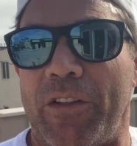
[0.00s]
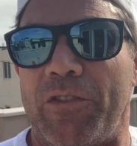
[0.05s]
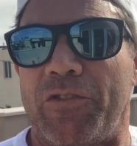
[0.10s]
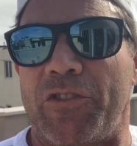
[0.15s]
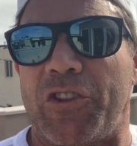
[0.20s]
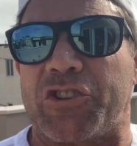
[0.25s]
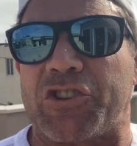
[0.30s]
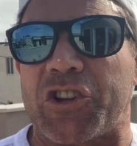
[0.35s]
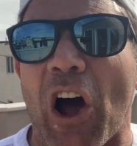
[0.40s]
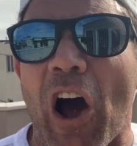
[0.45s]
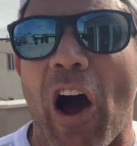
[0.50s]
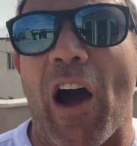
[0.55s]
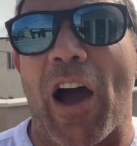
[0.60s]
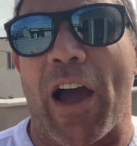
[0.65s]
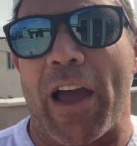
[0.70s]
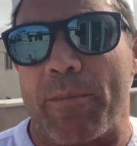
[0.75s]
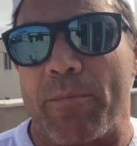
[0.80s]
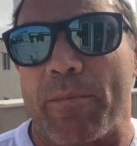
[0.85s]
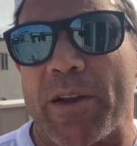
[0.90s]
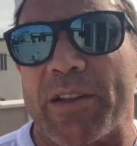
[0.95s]
the
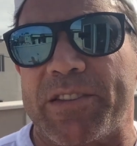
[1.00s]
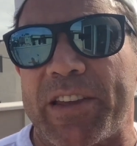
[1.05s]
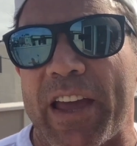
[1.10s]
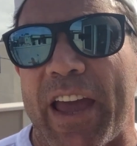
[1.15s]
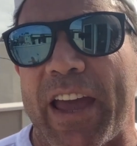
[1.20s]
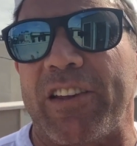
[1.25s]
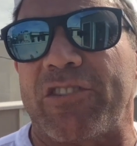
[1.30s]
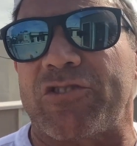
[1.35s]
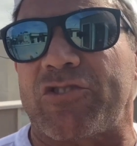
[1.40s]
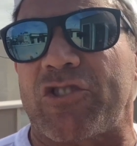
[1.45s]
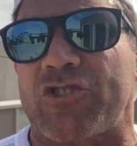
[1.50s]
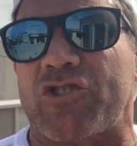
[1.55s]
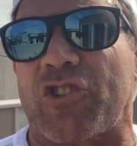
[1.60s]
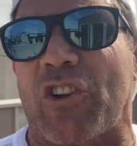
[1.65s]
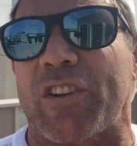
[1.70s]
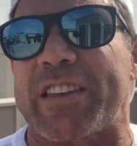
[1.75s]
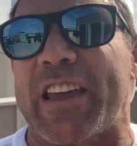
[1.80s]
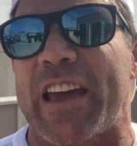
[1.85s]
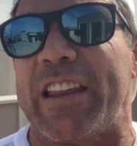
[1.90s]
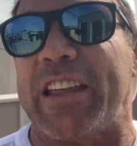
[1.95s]
time it takes to
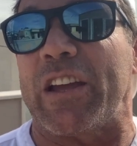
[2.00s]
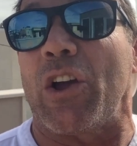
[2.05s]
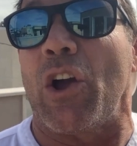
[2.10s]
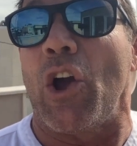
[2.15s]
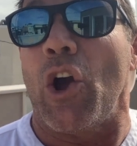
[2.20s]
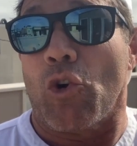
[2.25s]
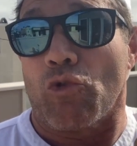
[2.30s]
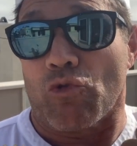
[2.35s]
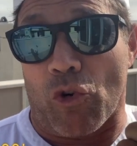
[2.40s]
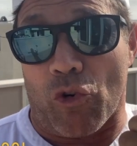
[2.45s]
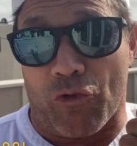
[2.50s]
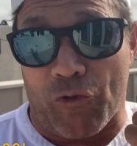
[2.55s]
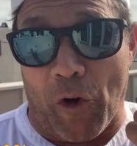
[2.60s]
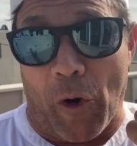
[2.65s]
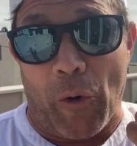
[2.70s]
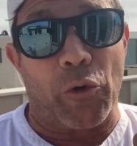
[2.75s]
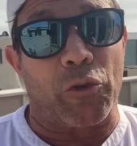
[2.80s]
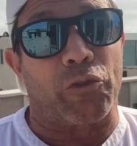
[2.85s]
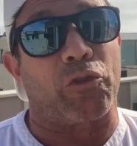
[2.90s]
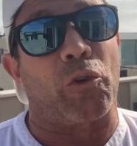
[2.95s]
start getting
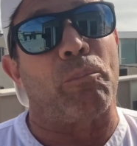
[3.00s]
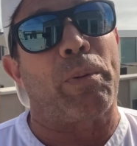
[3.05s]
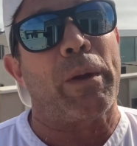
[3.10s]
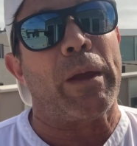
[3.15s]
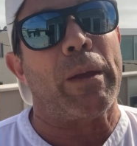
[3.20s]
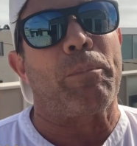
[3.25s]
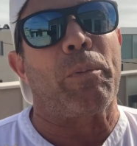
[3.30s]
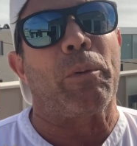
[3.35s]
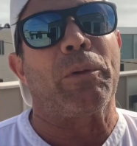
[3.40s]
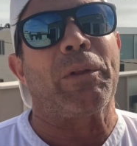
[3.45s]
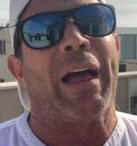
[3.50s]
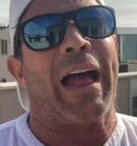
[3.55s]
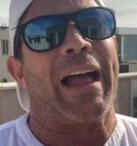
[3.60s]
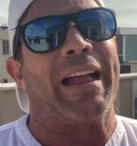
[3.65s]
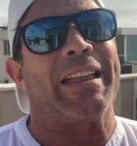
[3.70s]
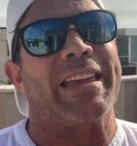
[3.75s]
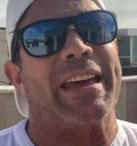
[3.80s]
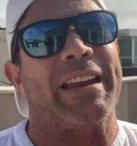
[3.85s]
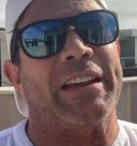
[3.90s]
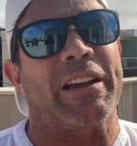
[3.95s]
referrals from people
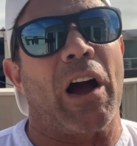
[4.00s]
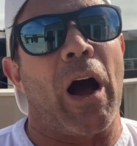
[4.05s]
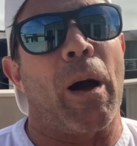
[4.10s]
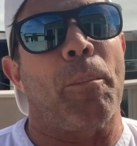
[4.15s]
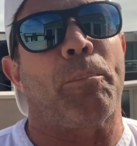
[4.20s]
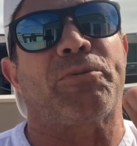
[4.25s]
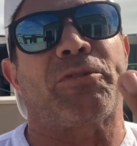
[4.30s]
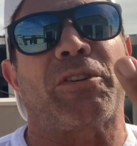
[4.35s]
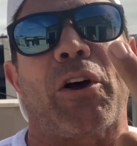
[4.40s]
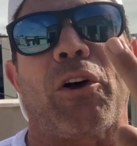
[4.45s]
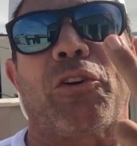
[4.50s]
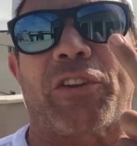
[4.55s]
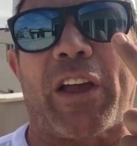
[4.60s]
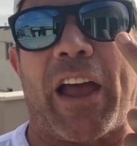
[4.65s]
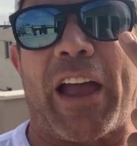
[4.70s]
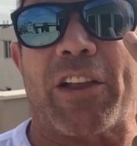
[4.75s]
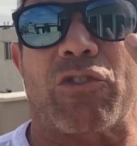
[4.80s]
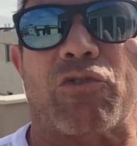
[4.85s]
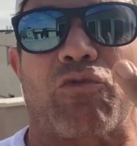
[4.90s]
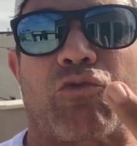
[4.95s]
and getting upsells
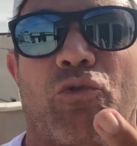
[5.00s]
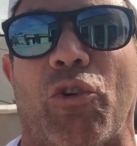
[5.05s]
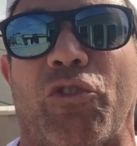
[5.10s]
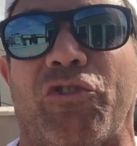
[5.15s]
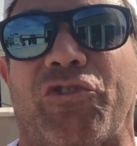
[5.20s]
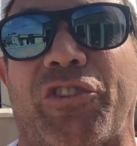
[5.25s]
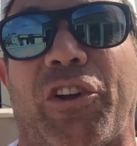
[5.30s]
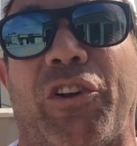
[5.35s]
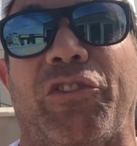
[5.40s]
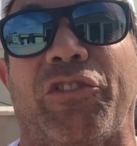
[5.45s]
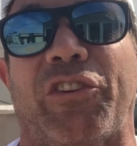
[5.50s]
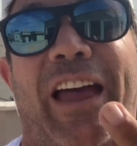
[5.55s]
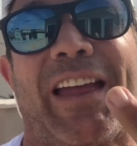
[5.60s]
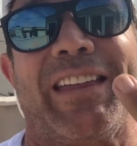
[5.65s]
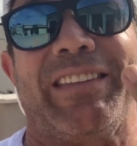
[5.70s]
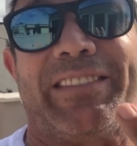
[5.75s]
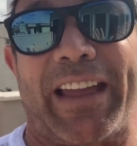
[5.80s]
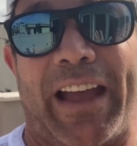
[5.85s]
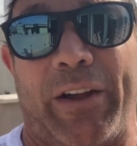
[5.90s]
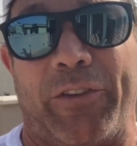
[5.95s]
and cross-sells
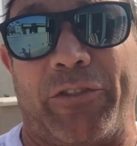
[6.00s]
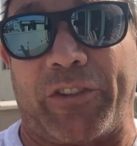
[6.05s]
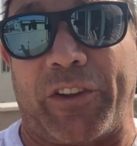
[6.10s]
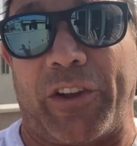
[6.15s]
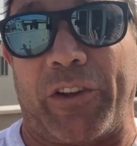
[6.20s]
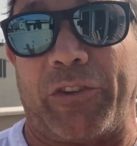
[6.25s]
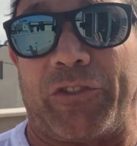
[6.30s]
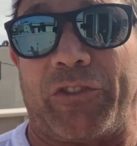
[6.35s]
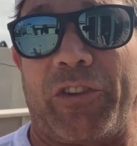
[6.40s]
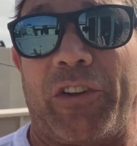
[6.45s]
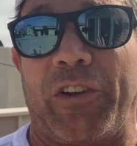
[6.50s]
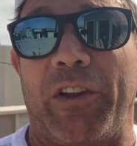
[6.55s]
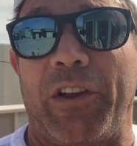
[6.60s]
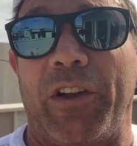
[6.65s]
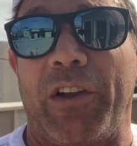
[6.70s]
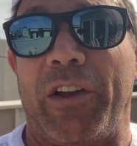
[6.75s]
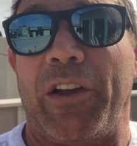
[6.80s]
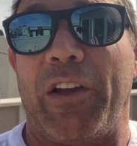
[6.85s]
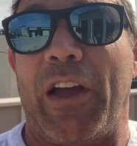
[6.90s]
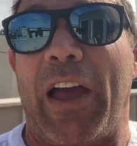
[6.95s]
and downsells.
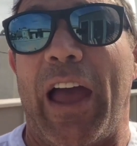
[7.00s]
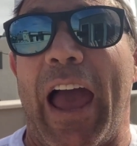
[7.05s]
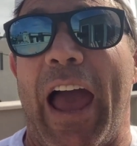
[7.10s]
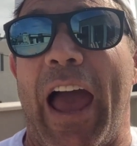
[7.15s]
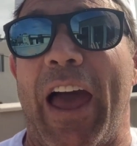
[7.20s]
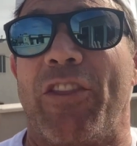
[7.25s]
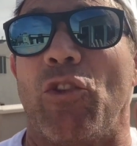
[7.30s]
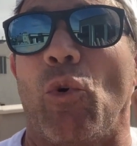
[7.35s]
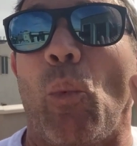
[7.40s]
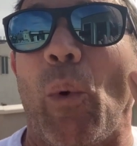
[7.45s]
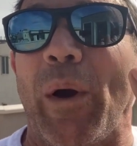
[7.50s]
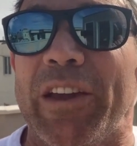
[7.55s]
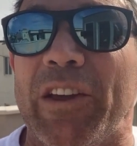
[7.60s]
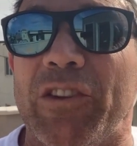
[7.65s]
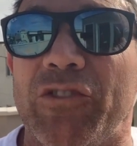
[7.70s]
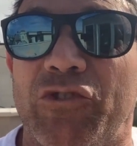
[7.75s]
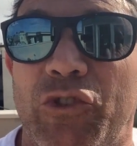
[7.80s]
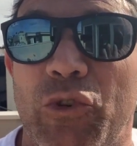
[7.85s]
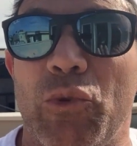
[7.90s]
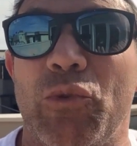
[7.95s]
And the way
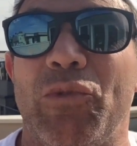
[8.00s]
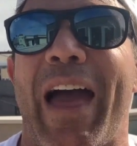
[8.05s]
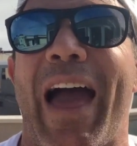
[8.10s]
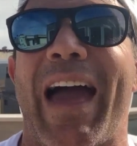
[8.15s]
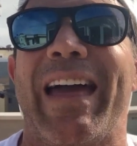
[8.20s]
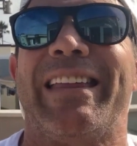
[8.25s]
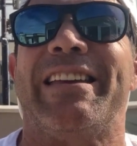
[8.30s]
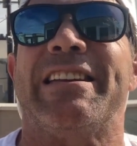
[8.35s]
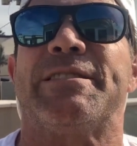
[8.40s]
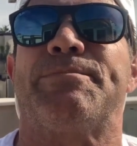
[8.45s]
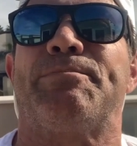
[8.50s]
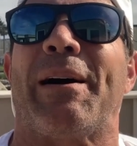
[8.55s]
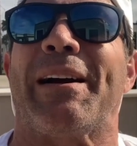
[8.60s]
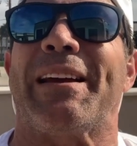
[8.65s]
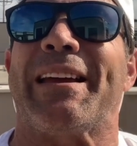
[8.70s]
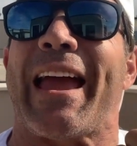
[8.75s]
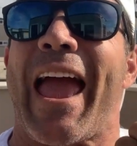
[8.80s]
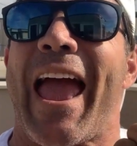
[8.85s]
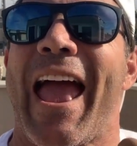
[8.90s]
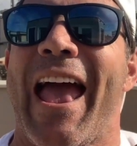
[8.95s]
you do that is
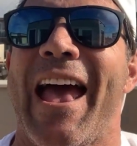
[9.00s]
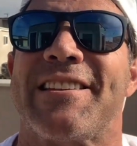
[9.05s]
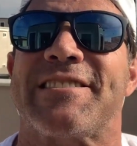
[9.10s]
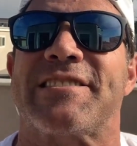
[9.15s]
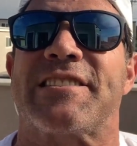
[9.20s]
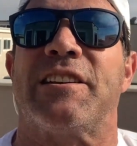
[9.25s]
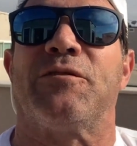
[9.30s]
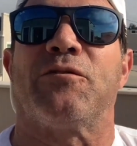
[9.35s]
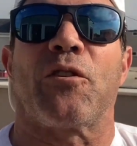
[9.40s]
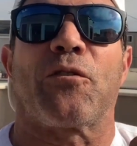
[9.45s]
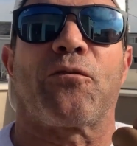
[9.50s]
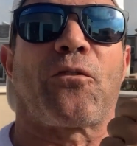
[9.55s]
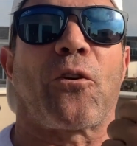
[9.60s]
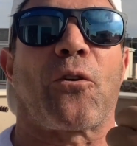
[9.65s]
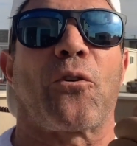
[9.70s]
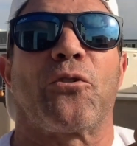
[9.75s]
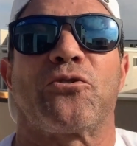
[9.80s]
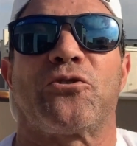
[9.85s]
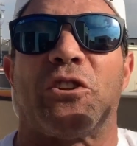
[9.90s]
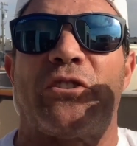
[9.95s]
by asking
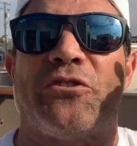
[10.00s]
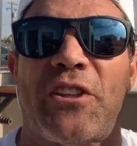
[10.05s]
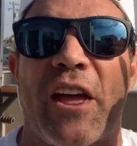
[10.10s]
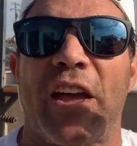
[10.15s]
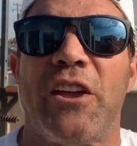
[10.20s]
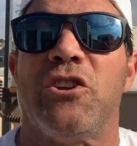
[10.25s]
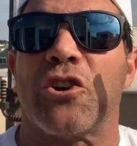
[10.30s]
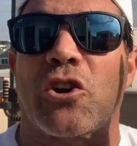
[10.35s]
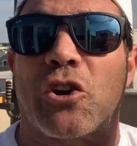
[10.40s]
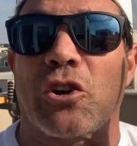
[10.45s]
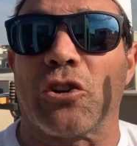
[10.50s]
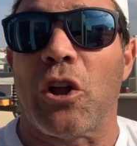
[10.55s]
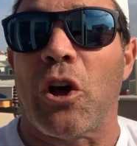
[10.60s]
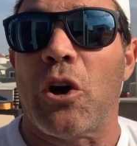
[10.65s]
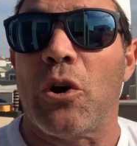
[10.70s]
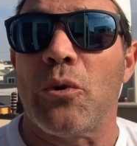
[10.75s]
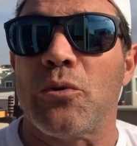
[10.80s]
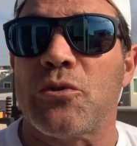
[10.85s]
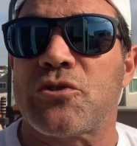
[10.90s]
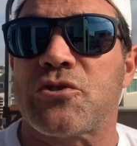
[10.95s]
referrals the day you
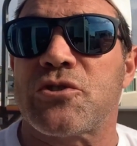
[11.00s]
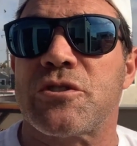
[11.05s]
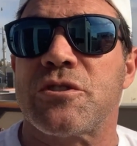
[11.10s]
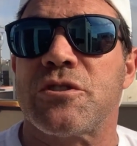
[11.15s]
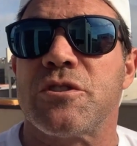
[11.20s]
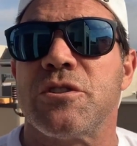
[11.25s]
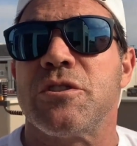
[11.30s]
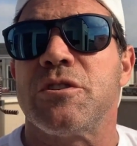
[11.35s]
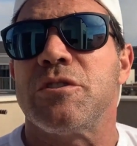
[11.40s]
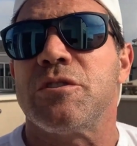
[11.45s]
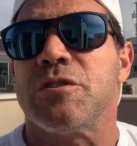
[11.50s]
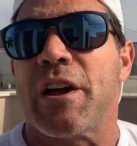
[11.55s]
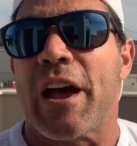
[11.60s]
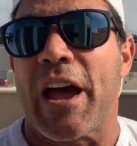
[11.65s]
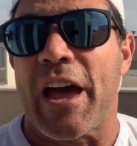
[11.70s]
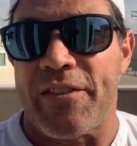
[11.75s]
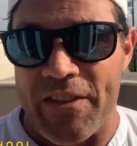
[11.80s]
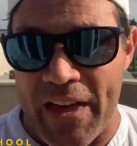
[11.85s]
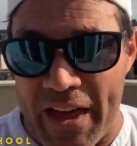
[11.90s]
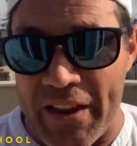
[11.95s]
close,
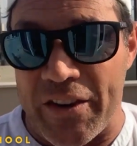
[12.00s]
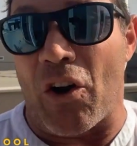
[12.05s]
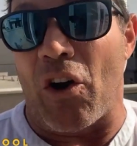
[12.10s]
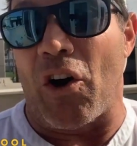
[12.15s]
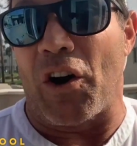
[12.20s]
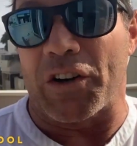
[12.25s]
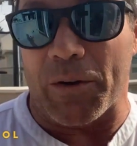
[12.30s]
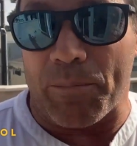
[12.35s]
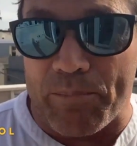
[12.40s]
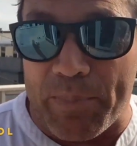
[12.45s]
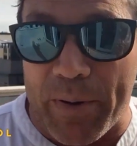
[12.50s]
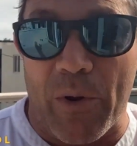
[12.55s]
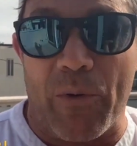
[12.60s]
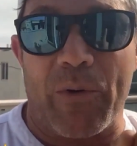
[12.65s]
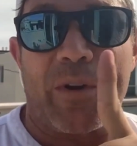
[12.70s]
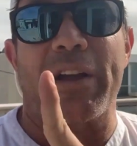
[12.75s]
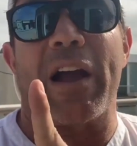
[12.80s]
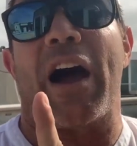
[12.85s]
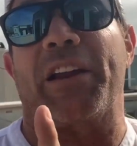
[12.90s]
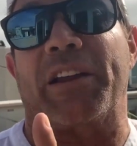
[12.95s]
and then on a
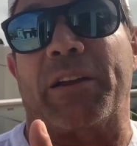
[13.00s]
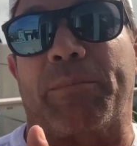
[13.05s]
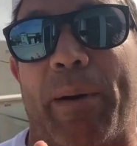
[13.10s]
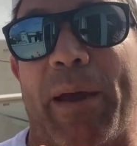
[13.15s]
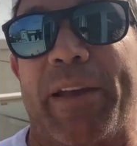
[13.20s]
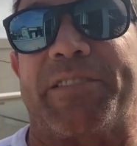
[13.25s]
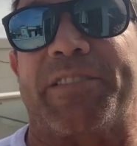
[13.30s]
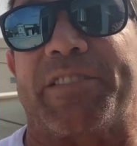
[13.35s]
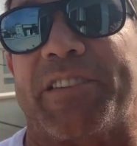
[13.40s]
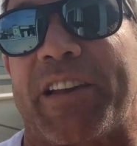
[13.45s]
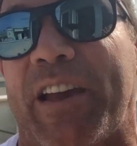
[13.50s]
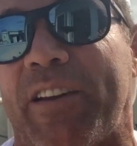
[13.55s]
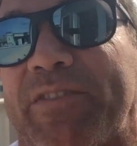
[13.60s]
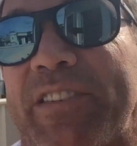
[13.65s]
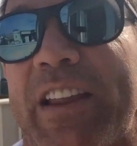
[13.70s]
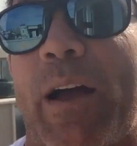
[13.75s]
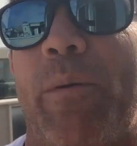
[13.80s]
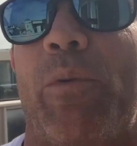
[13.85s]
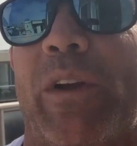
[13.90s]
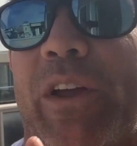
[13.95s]
periodic basis
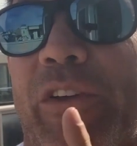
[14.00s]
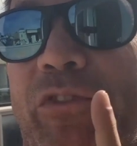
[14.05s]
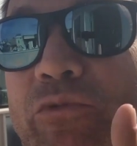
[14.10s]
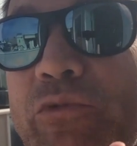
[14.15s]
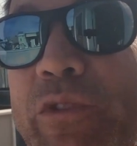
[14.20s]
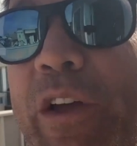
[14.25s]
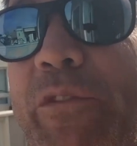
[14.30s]
after that, and we'll get through